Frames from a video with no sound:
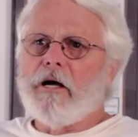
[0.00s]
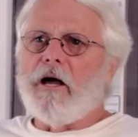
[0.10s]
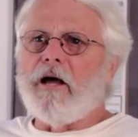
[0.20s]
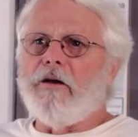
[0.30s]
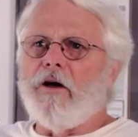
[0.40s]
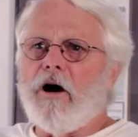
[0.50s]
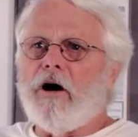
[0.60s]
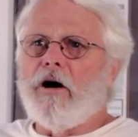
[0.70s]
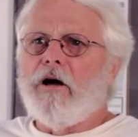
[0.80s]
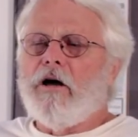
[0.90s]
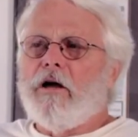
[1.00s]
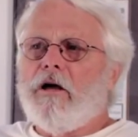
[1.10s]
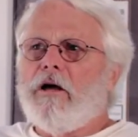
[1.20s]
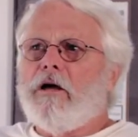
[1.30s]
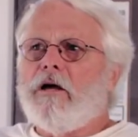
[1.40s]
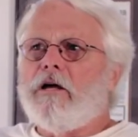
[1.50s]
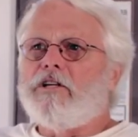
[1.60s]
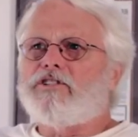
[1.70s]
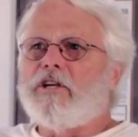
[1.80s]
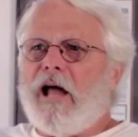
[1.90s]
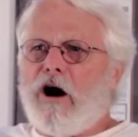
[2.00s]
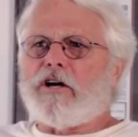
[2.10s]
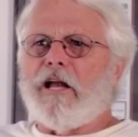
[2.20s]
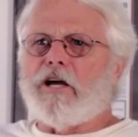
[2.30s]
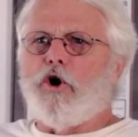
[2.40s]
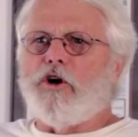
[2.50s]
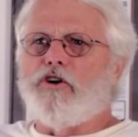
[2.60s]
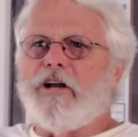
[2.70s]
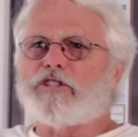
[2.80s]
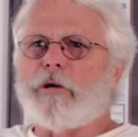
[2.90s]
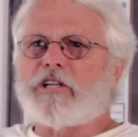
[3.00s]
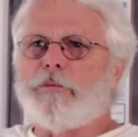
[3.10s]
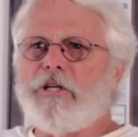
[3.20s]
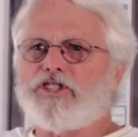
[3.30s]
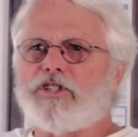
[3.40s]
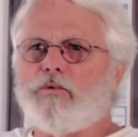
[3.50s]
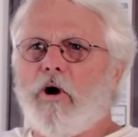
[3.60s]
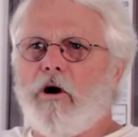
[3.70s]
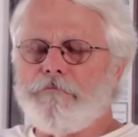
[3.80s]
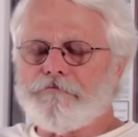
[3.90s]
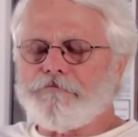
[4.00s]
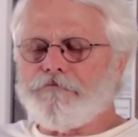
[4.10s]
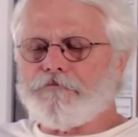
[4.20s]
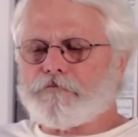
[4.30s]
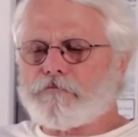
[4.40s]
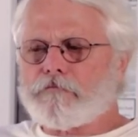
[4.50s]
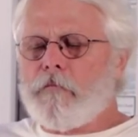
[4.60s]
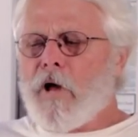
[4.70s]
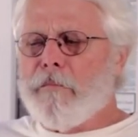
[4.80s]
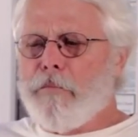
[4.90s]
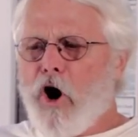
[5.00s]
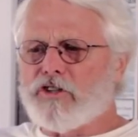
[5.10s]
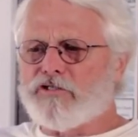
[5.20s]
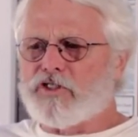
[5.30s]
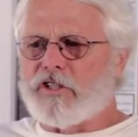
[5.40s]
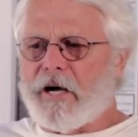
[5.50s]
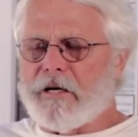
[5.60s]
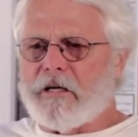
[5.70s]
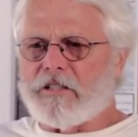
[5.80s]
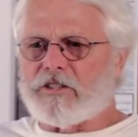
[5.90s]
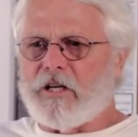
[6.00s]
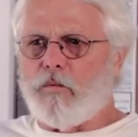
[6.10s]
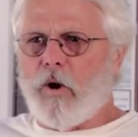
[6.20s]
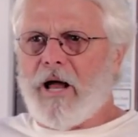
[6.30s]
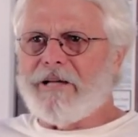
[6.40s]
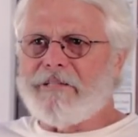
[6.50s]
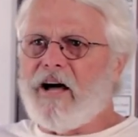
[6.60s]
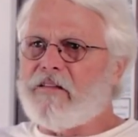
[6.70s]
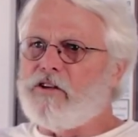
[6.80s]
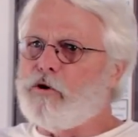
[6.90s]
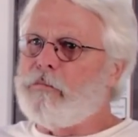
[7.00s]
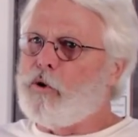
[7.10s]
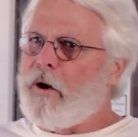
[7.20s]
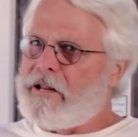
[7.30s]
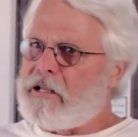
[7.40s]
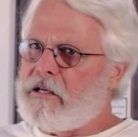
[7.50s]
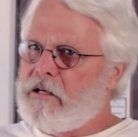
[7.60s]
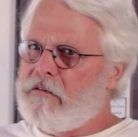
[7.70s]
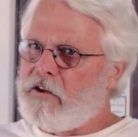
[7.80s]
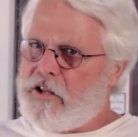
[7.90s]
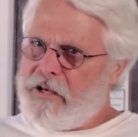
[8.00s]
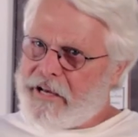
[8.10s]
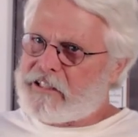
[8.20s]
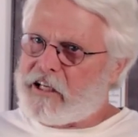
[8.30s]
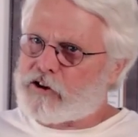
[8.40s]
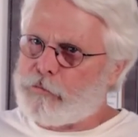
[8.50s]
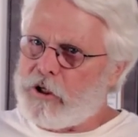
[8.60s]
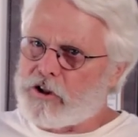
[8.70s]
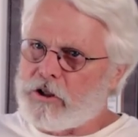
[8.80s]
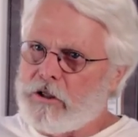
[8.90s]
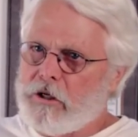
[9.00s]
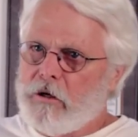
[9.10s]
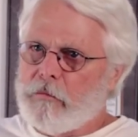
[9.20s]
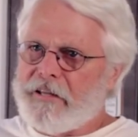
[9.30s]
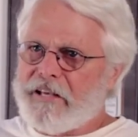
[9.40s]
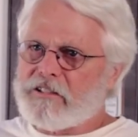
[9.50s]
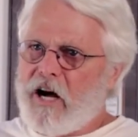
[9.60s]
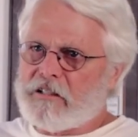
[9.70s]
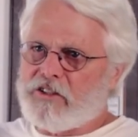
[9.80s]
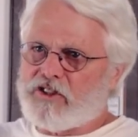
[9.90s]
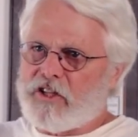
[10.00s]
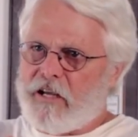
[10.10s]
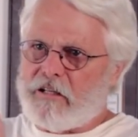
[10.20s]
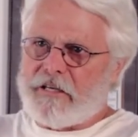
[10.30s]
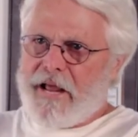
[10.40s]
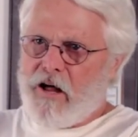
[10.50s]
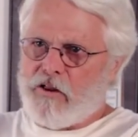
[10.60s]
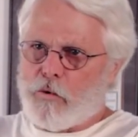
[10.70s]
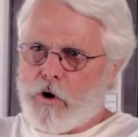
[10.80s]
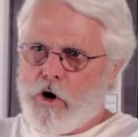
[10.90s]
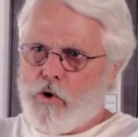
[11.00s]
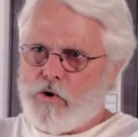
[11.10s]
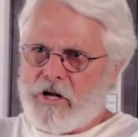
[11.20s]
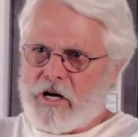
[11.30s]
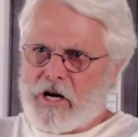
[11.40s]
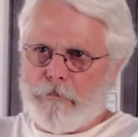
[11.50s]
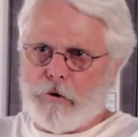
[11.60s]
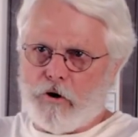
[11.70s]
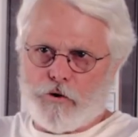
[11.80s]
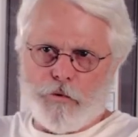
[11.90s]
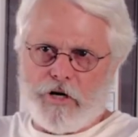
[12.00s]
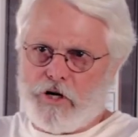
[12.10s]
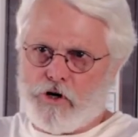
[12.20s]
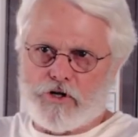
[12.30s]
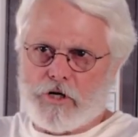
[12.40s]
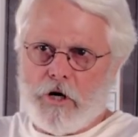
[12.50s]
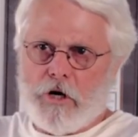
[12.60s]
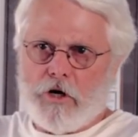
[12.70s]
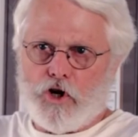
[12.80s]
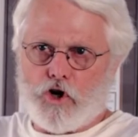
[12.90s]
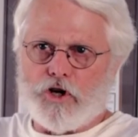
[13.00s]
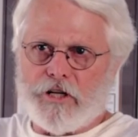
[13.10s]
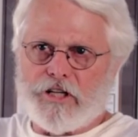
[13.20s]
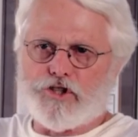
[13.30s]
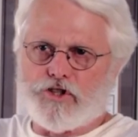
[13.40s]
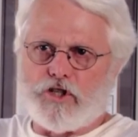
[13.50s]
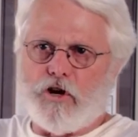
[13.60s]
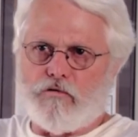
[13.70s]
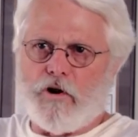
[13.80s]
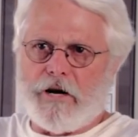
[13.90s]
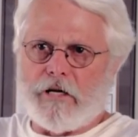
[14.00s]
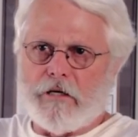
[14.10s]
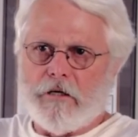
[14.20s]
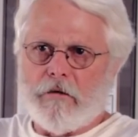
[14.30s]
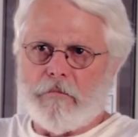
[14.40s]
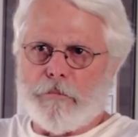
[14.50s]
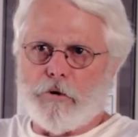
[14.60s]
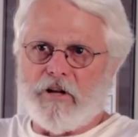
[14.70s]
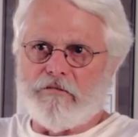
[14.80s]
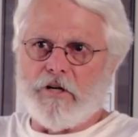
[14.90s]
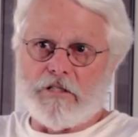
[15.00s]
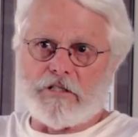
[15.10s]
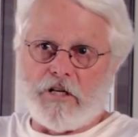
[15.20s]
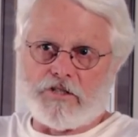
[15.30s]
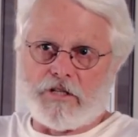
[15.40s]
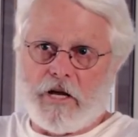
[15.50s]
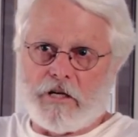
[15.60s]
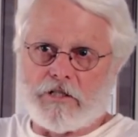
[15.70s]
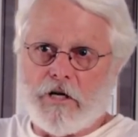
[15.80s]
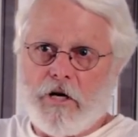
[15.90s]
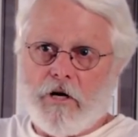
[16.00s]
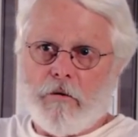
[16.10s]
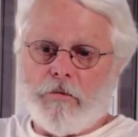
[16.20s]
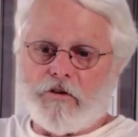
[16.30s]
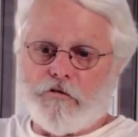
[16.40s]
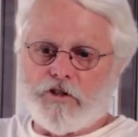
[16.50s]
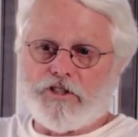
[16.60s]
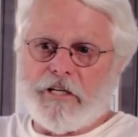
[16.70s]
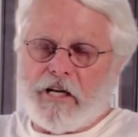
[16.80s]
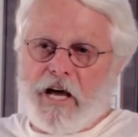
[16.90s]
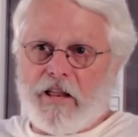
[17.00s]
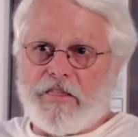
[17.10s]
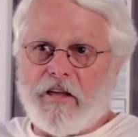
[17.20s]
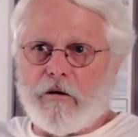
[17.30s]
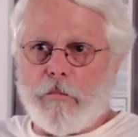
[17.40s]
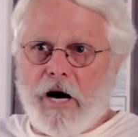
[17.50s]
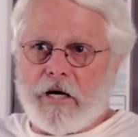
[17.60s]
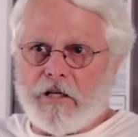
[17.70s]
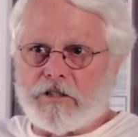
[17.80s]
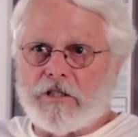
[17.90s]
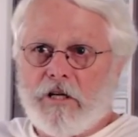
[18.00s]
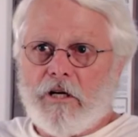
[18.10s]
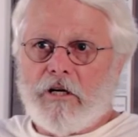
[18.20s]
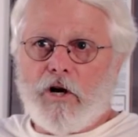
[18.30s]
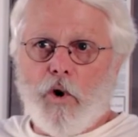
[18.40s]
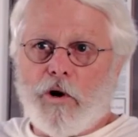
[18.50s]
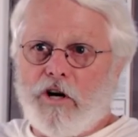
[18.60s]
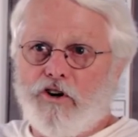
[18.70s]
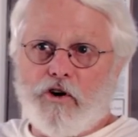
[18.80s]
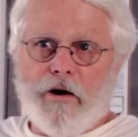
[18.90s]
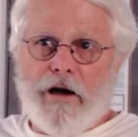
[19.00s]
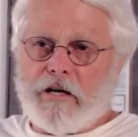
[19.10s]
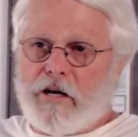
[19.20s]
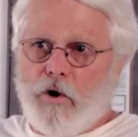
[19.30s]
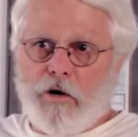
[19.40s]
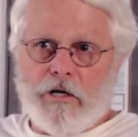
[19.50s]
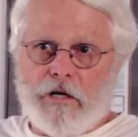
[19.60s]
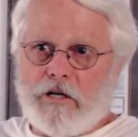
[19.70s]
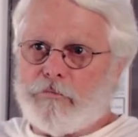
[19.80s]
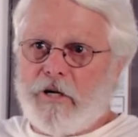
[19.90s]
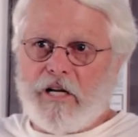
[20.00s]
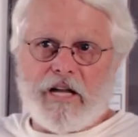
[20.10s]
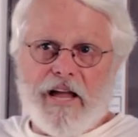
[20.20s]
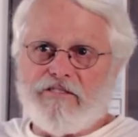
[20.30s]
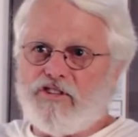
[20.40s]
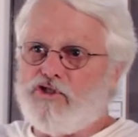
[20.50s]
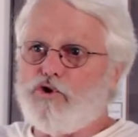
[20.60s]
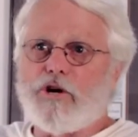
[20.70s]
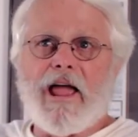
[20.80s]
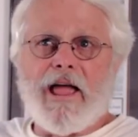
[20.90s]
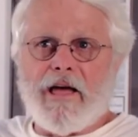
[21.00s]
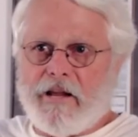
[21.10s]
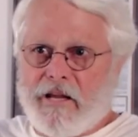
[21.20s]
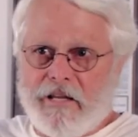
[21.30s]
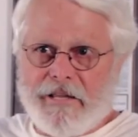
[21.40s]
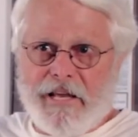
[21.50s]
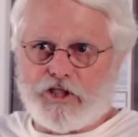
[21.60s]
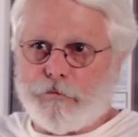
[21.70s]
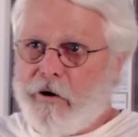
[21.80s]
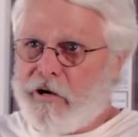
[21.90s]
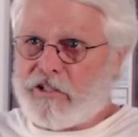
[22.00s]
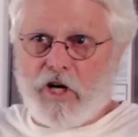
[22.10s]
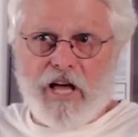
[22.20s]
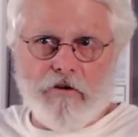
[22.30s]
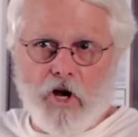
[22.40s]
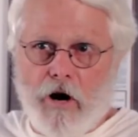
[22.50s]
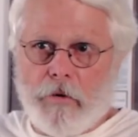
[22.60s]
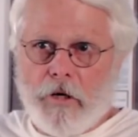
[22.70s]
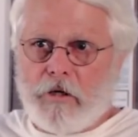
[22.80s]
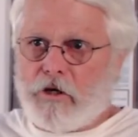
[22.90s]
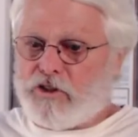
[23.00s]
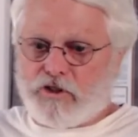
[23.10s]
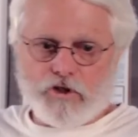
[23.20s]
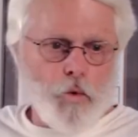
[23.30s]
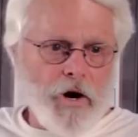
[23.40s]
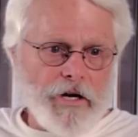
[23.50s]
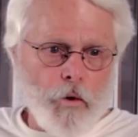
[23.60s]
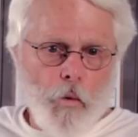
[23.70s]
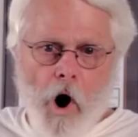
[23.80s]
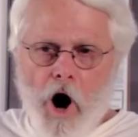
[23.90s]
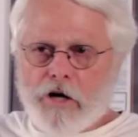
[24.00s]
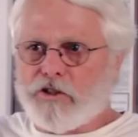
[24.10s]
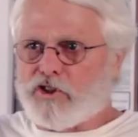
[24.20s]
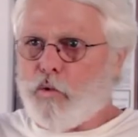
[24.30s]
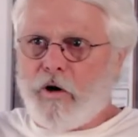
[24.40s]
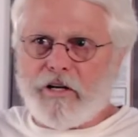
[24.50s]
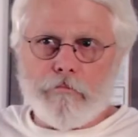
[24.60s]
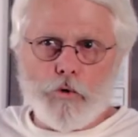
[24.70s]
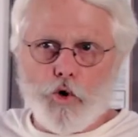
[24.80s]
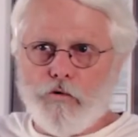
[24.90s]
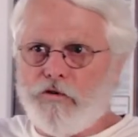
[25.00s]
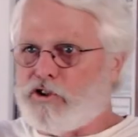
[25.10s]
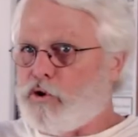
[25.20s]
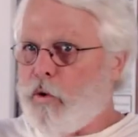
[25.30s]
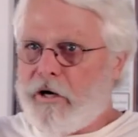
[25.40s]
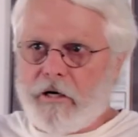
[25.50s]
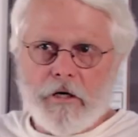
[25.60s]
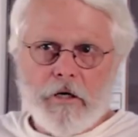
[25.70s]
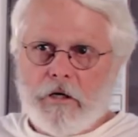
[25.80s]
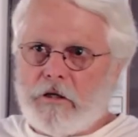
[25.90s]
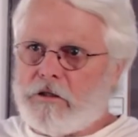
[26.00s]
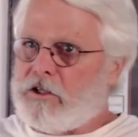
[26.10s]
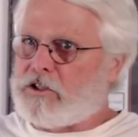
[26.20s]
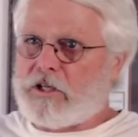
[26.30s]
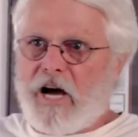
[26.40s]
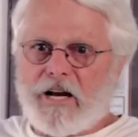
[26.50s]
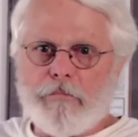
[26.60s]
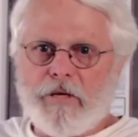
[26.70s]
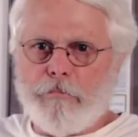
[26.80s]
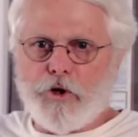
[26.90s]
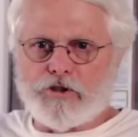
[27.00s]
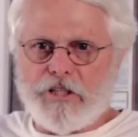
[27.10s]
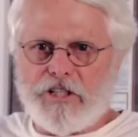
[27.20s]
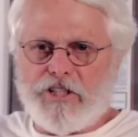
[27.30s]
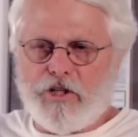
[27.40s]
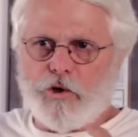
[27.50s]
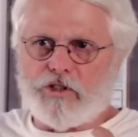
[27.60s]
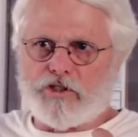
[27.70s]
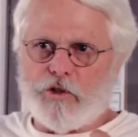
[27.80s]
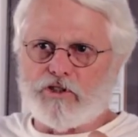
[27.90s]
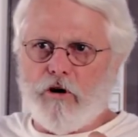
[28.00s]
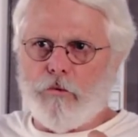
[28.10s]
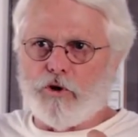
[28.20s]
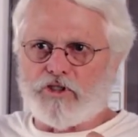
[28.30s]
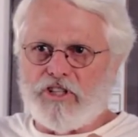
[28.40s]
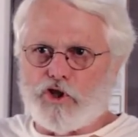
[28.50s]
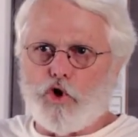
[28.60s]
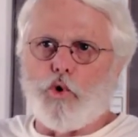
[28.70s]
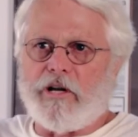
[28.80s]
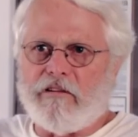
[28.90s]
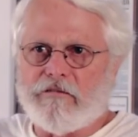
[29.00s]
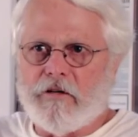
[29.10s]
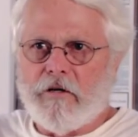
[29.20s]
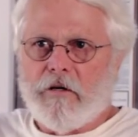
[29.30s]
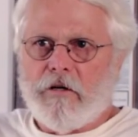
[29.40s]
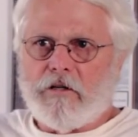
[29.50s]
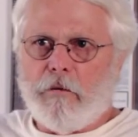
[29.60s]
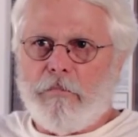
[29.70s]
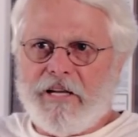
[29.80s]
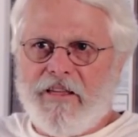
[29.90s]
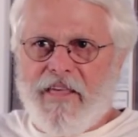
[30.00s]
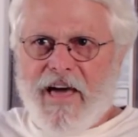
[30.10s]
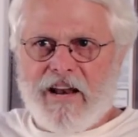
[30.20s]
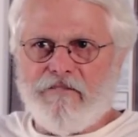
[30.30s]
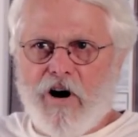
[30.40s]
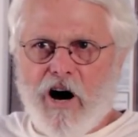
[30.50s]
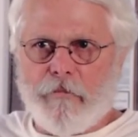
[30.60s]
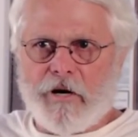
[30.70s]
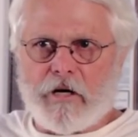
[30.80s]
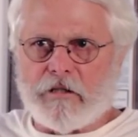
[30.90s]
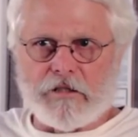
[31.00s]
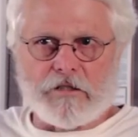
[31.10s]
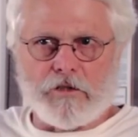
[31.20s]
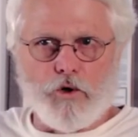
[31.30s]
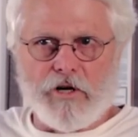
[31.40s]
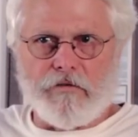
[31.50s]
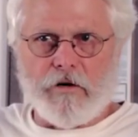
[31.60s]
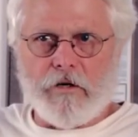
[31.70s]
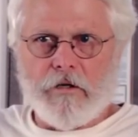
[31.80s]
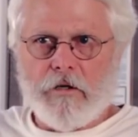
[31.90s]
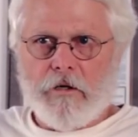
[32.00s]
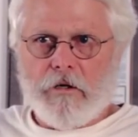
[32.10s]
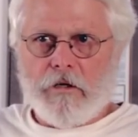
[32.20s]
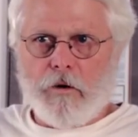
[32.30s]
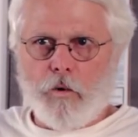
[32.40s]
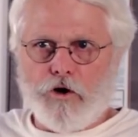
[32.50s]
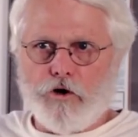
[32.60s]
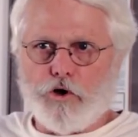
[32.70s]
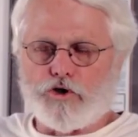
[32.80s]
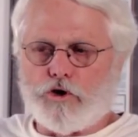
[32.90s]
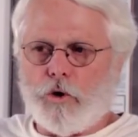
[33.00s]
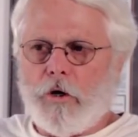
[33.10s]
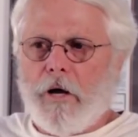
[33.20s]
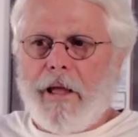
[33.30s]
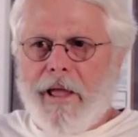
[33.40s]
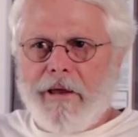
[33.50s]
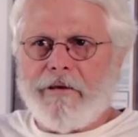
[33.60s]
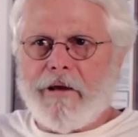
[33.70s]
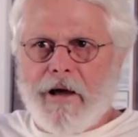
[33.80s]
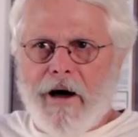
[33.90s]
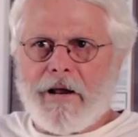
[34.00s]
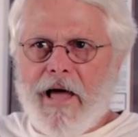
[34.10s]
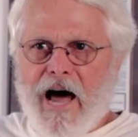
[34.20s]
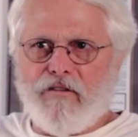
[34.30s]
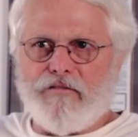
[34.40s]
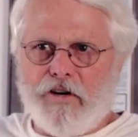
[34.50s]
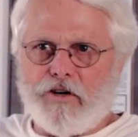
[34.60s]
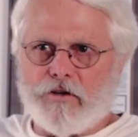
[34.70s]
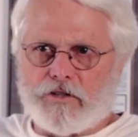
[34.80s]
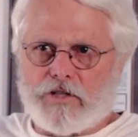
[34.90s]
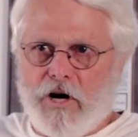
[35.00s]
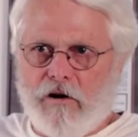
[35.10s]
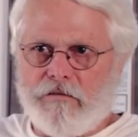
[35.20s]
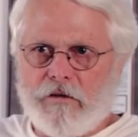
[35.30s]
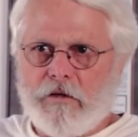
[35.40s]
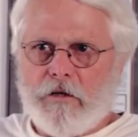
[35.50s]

And he said, how can I go on your next expedition? Well, I paused for a second and I said, well, I doubt that you'll be ready for the next expedition. But that's not to say that down the road in a couple of 3 years, you couldn't get yourself ready. People have done such things. But the first thing you got to think about is going underground and going in as many caves as you can and get that experience level up. Because there's a way you walk, there's a way you move, there's just got to be built into you so it's almost intuitive to be in that environment because it's so different than what you're used to. And you got to outfit yourself.